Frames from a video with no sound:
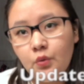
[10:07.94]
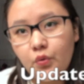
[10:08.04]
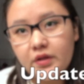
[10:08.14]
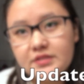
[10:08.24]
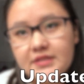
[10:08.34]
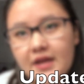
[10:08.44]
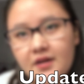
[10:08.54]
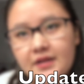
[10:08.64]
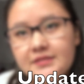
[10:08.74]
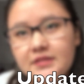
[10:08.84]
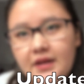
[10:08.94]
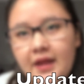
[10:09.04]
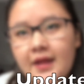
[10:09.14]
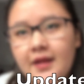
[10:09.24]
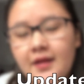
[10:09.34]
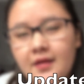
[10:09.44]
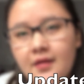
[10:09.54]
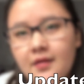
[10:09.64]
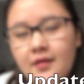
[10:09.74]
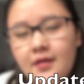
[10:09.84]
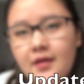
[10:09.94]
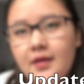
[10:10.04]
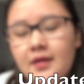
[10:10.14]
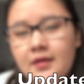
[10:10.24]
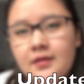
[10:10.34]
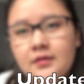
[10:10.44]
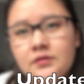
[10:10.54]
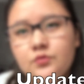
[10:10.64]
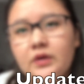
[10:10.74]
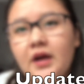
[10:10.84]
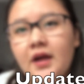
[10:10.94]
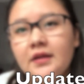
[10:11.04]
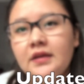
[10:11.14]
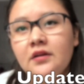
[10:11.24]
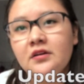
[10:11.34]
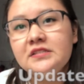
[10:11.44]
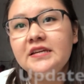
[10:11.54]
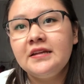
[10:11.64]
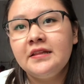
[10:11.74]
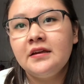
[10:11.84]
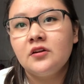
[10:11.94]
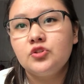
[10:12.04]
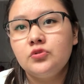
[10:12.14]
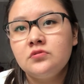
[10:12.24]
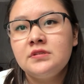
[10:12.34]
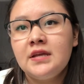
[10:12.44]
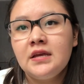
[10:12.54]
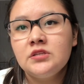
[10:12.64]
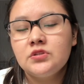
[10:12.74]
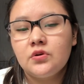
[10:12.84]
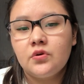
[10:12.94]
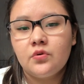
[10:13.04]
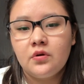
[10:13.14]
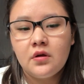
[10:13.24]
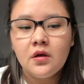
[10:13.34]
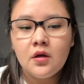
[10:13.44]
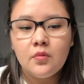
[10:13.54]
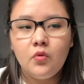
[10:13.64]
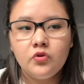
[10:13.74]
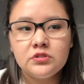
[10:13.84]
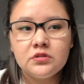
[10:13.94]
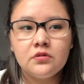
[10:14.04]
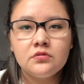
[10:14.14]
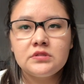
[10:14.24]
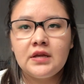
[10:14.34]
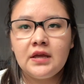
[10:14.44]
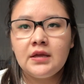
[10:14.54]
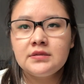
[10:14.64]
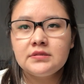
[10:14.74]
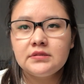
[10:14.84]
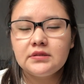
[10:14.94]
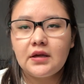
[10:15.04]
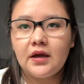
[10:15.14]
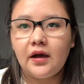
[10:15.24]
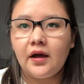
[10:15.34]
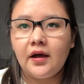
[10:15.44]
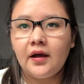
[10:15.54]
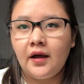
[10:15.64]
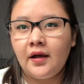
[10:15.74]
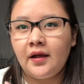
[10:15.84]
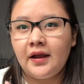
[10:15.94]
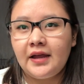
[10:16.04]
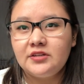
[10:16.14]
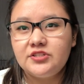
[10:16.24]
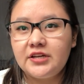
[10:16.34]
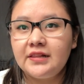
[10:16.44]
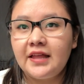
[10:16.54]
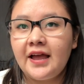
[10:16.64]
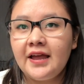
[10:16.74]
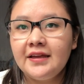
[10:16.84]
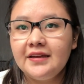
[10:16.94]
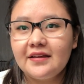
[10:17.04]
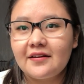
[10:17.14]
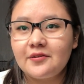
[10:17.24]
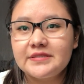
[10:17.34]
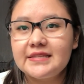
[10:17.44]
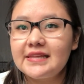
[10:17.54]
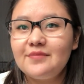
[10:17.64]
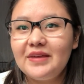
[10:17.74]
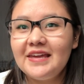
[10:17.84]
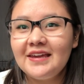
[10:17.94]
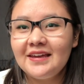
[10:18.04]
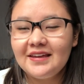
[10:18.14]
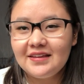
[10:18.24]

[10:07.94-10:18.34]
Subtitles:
Well, it's Saturday today, and we got here in Teeling on Tuesday, so most of those days I had jet lag and I was sleeping.